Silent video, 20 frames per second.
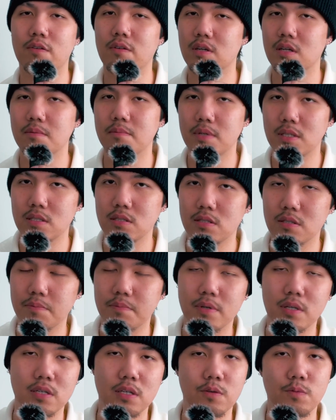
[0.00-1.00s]
recommend,
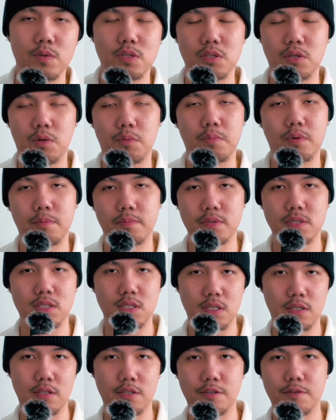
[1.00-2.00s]
but it wasn't on purpose
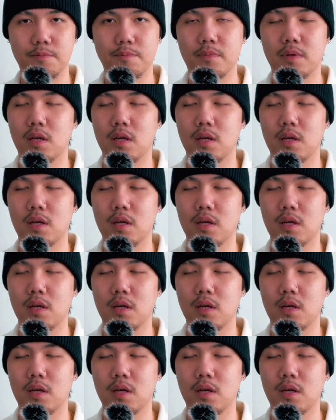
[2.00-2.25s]
either.